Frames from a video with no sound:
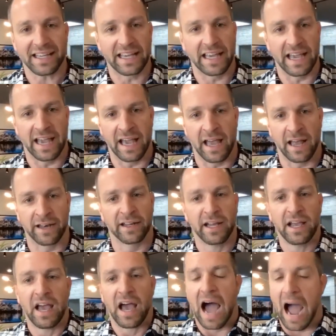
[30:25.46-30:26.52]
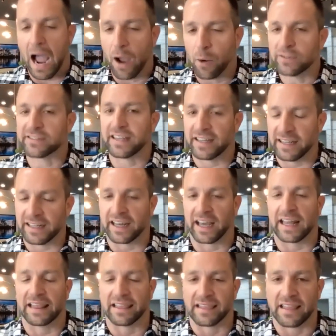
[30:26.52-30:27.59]
And I was getting
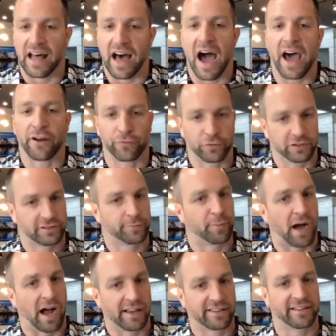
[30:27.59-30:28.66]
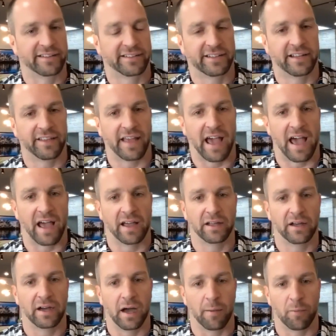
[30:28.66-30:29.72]
a lot of responses to that
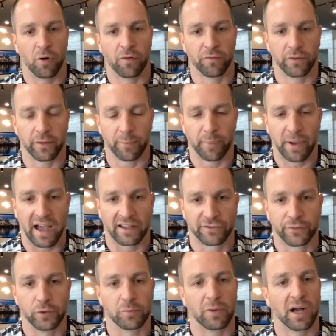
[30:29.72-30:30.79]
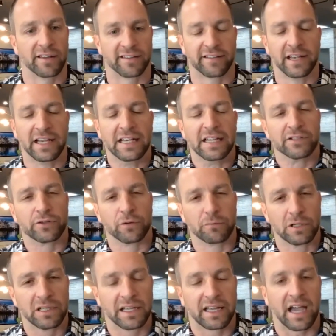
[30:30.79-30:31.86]
over the past few months. So it
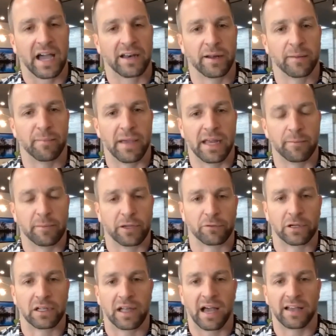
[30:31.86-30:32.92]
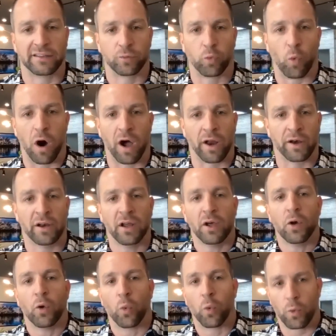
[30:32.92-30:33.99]
really kind of made me realize, one,
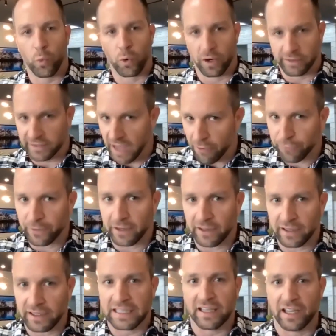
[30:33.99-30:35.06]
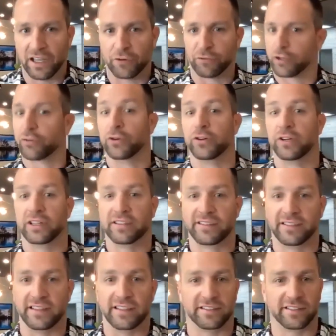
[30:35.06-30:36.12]
we're definitely in recruiting
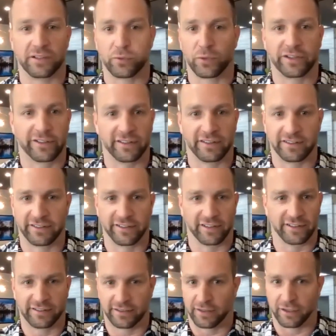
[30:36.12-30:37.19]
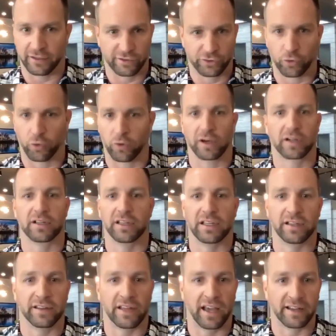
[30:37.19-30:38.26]
season, which is just
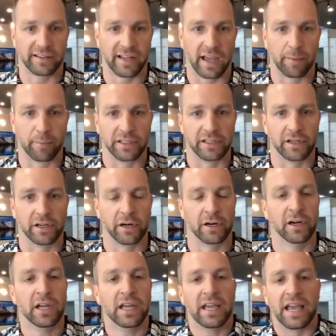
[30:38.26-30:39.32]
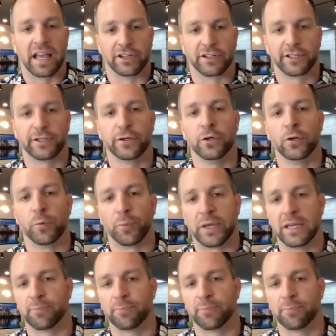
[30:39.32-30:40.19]
historically that time of year. And two,